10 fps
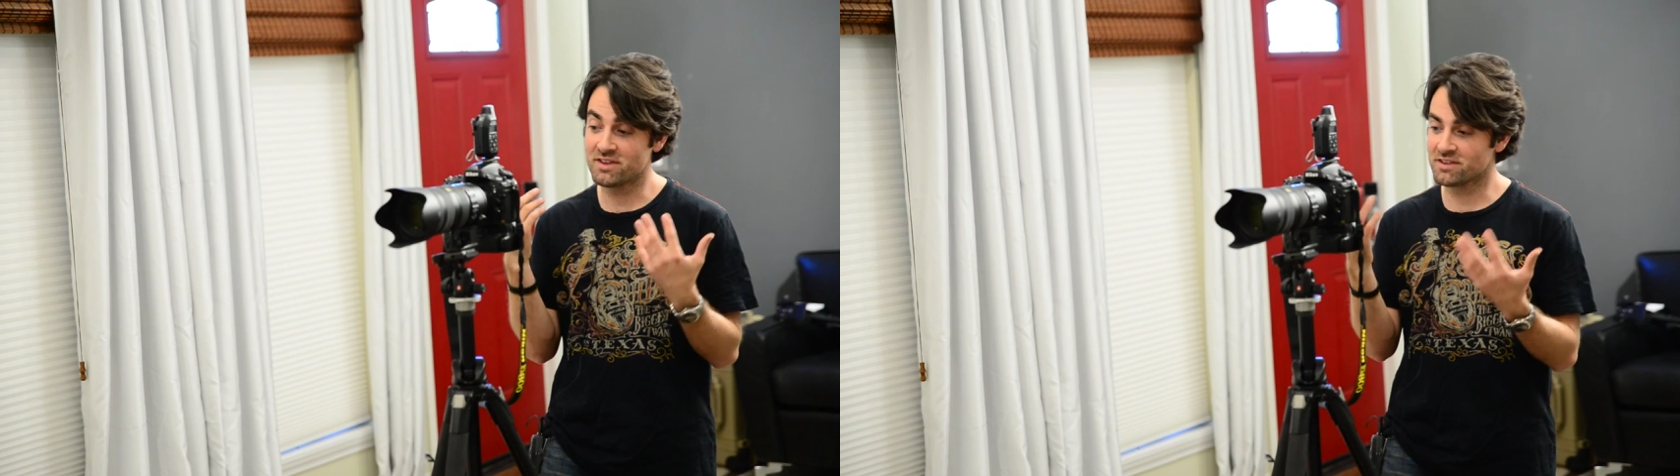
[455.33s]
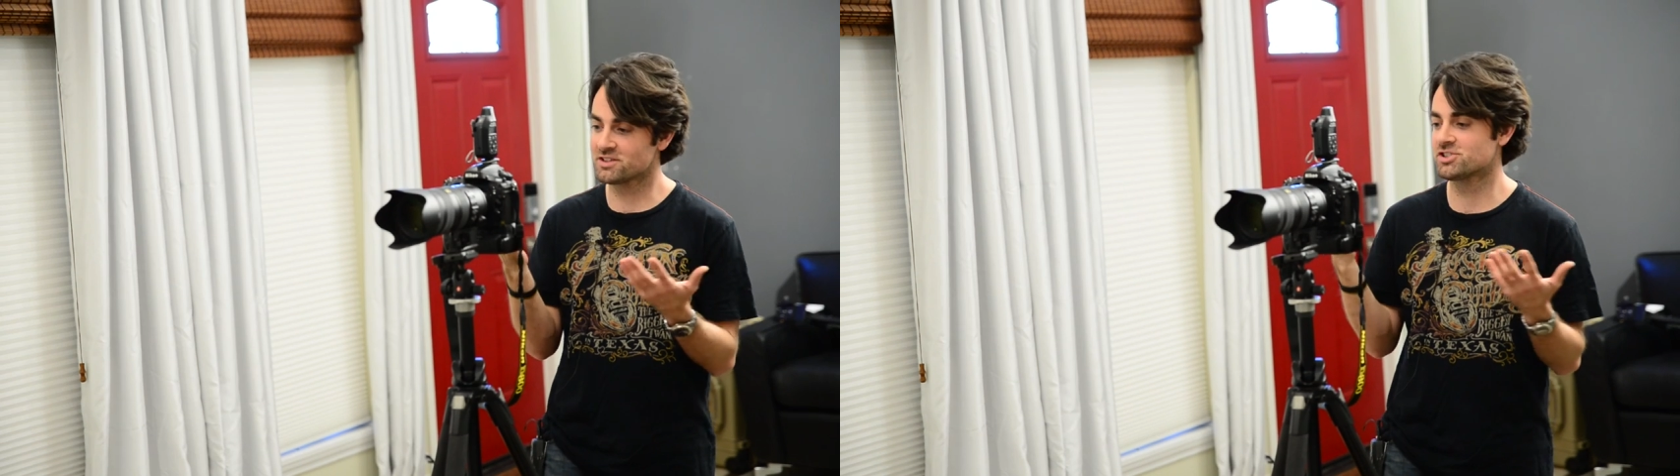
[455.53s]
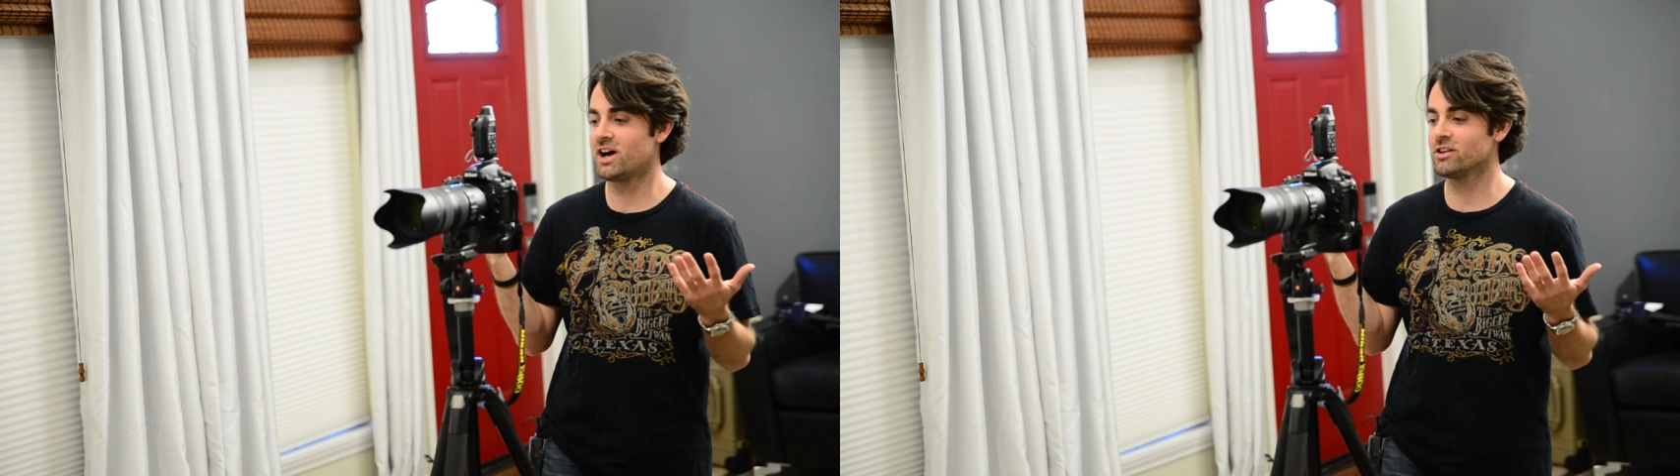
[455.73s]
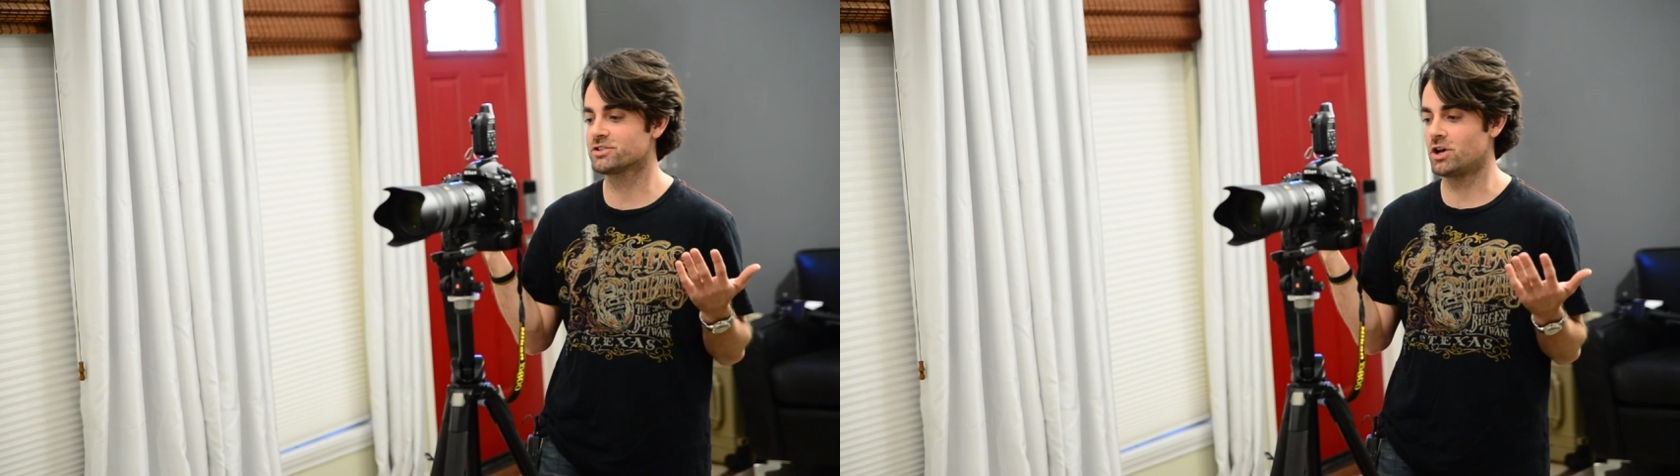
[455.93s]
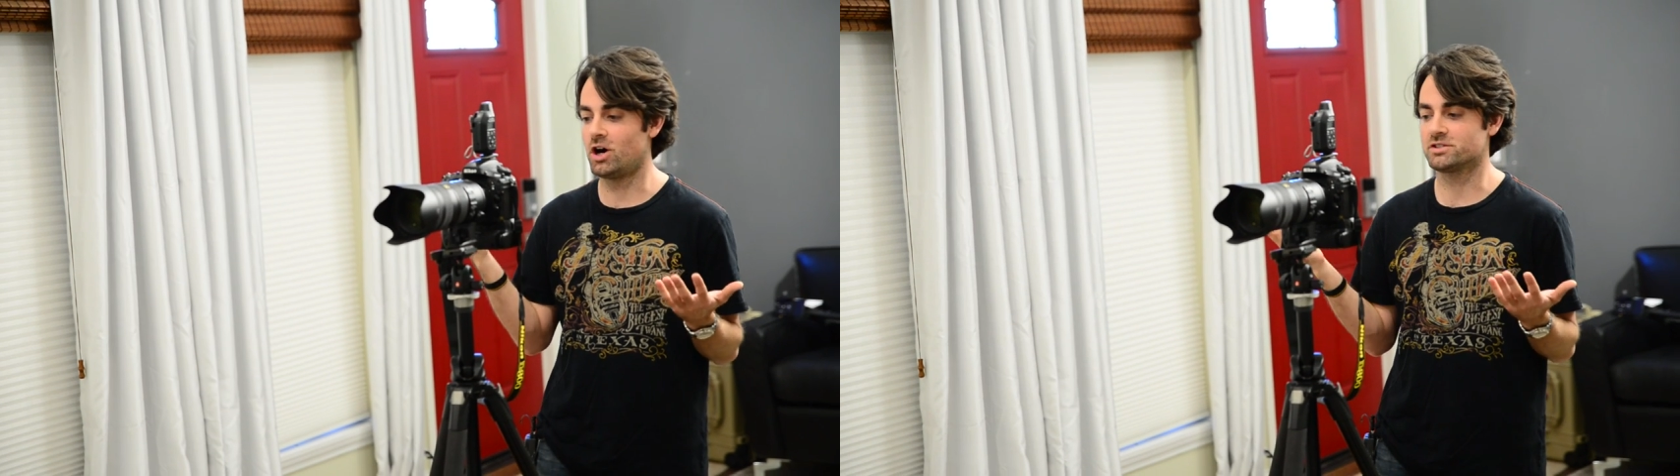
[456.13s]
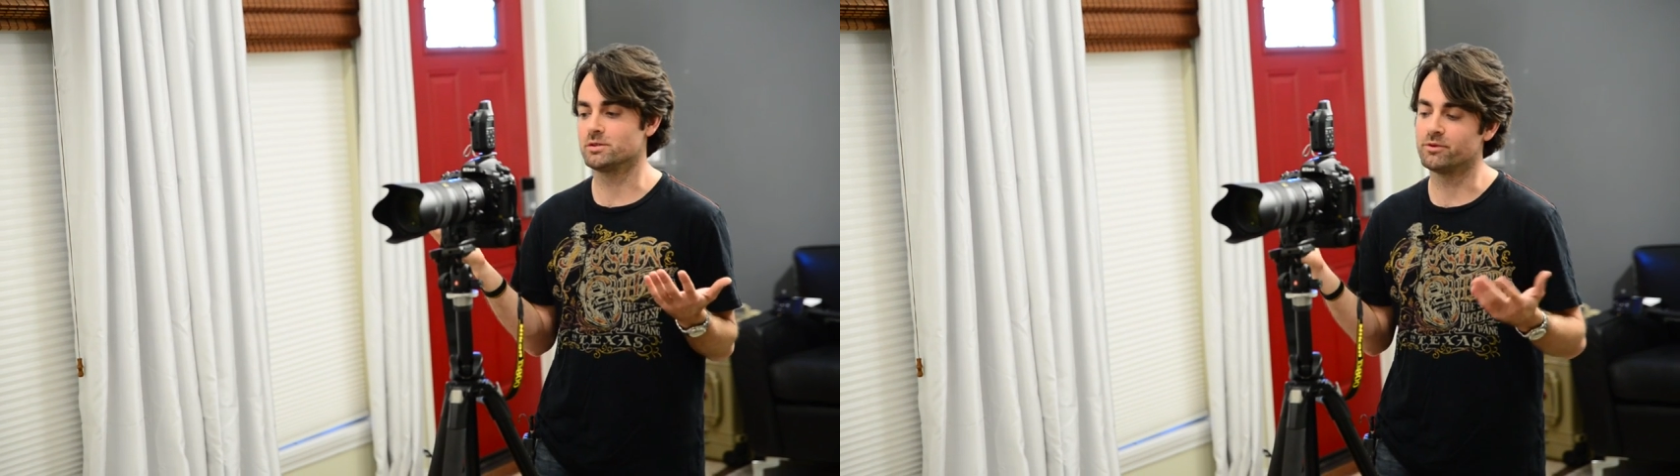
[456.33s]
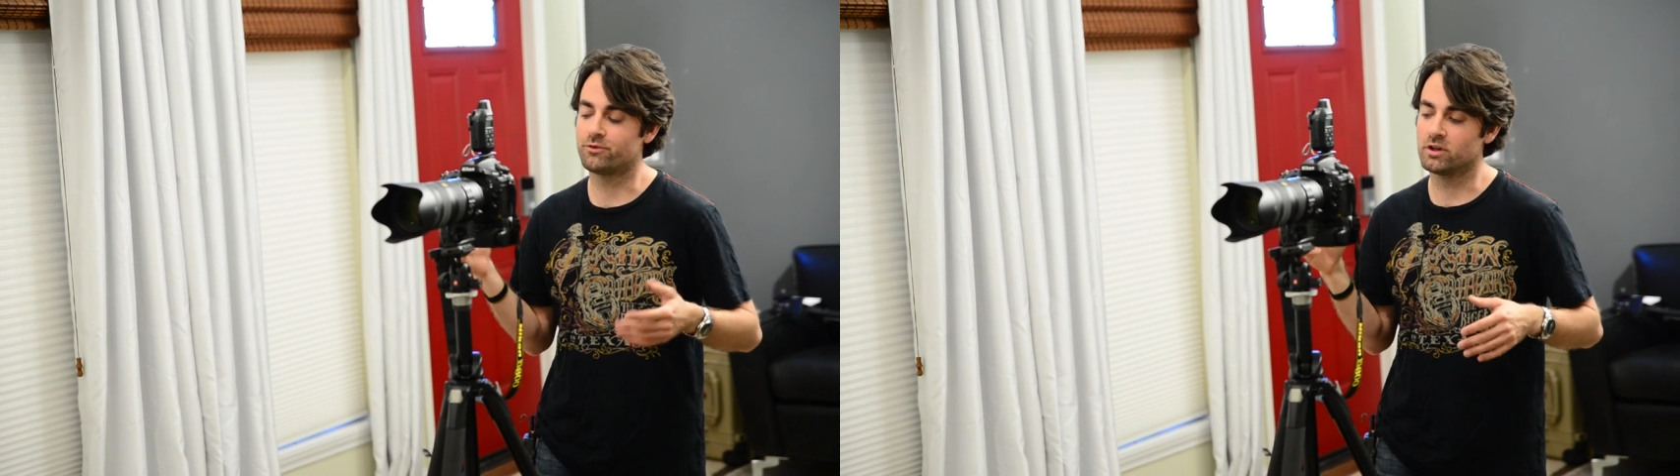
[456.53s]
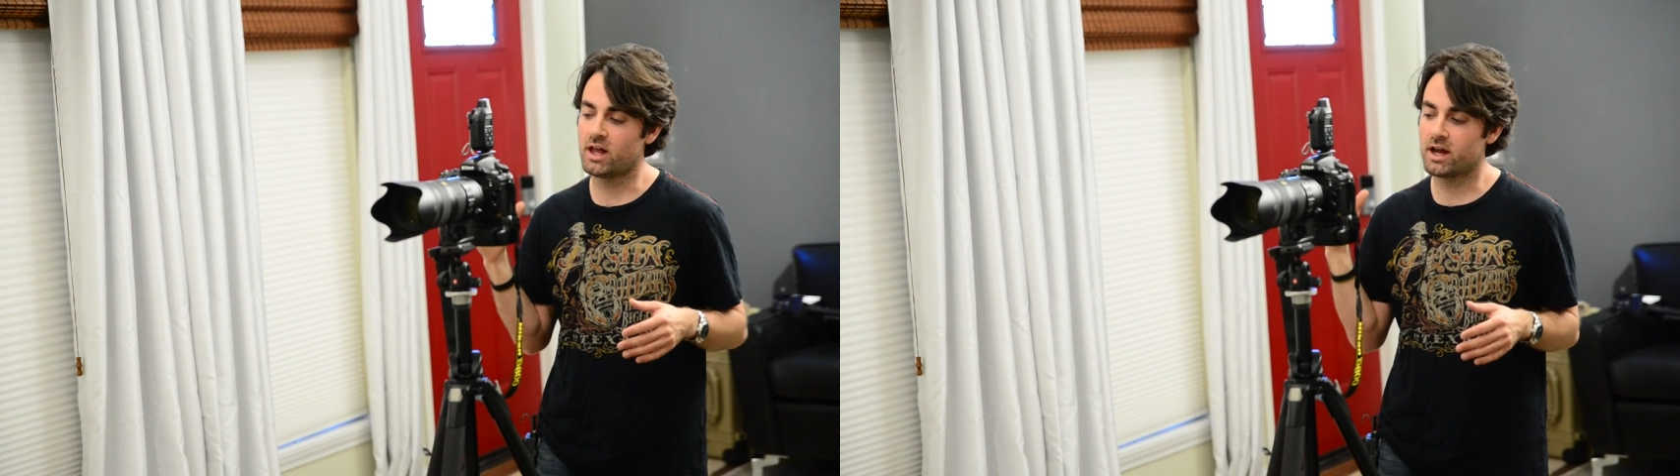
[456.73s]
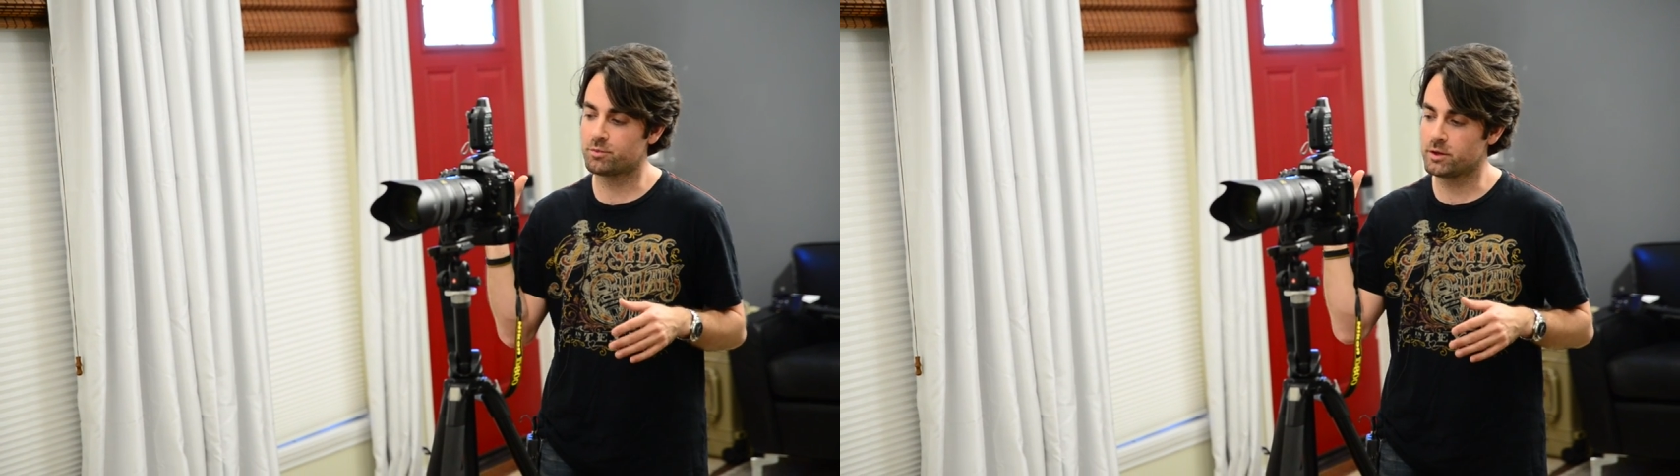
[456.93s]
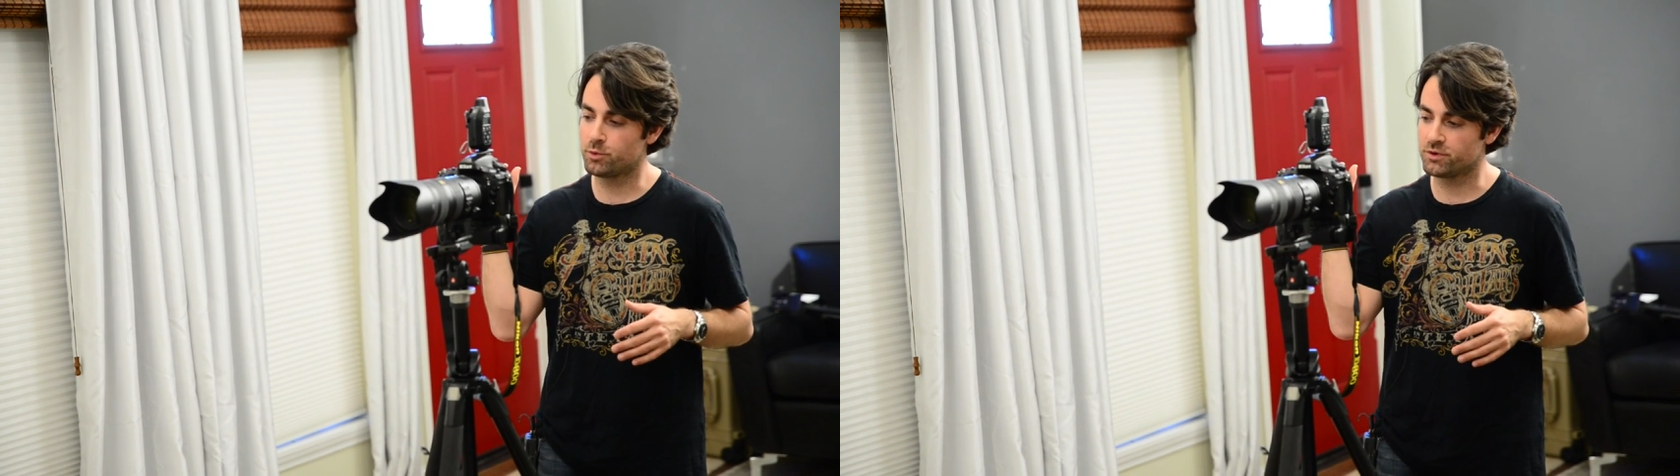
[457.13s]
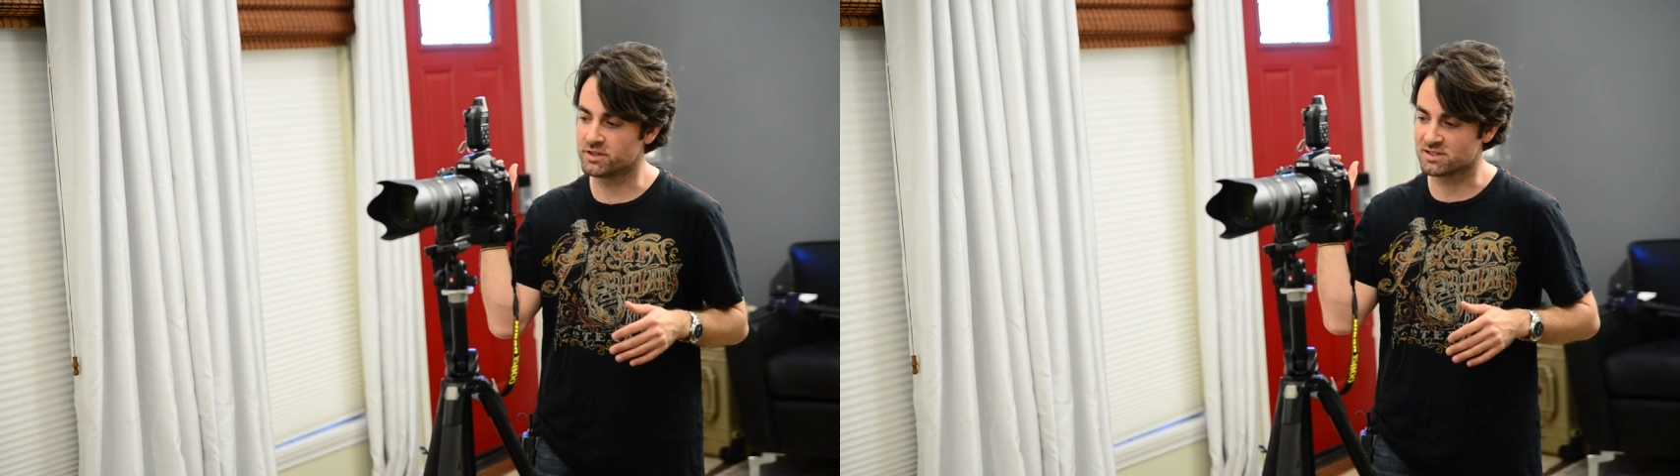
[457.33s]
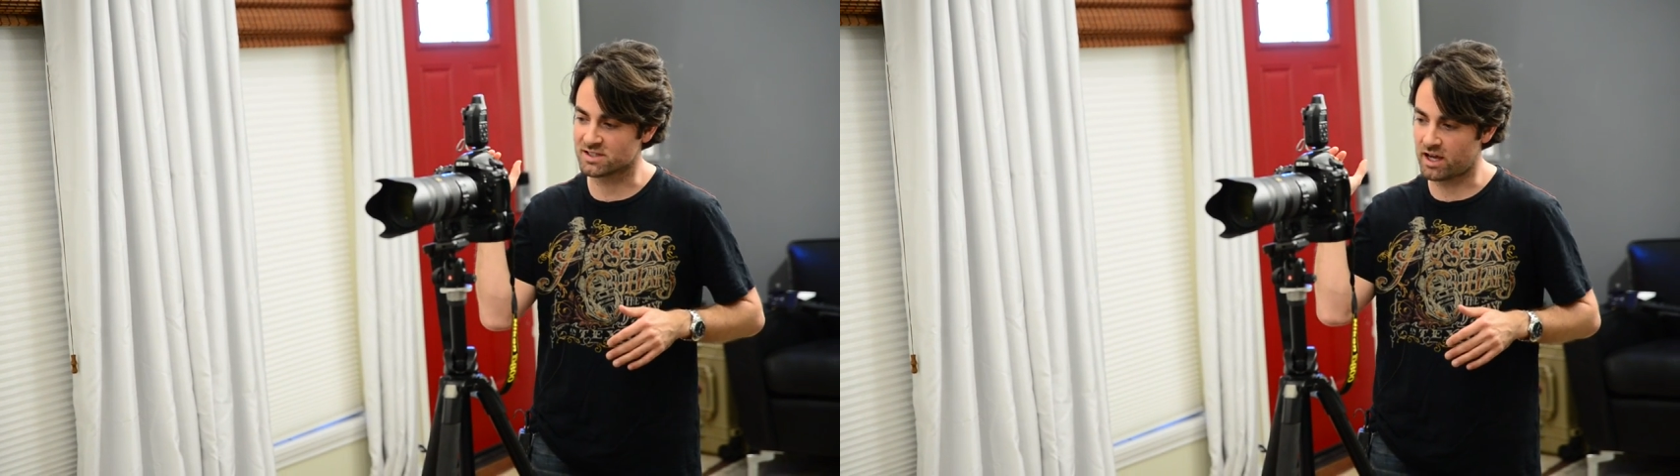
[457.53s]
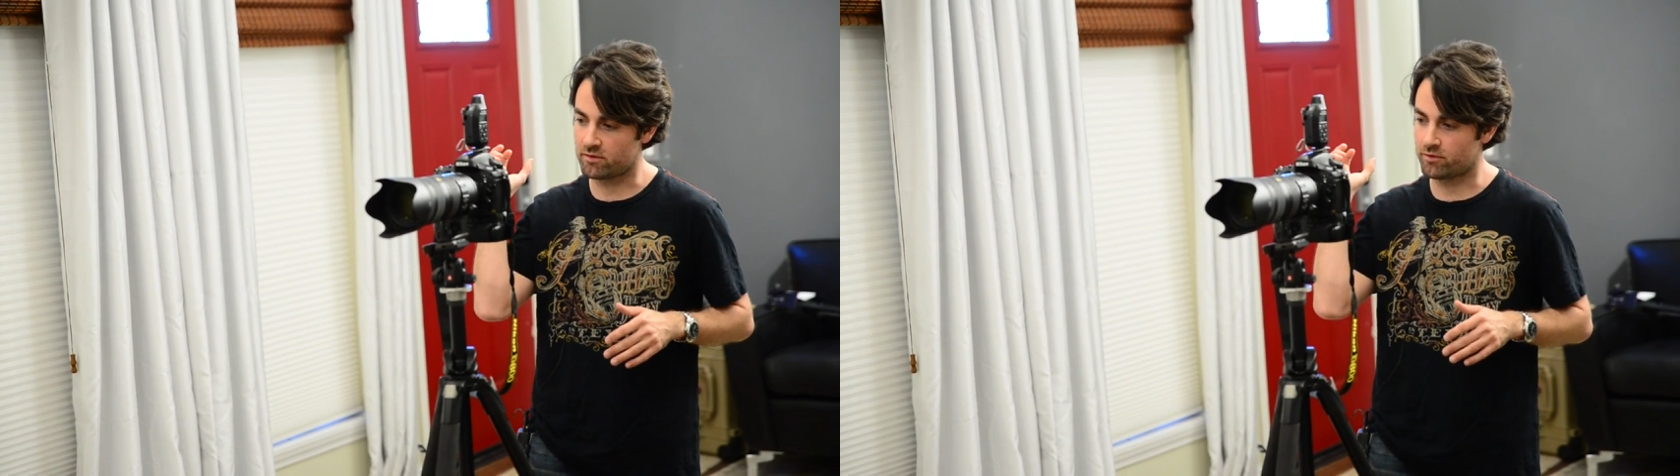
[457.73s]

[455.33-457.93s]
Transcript: think this shot looks awesome. And for a lot of people, this is kind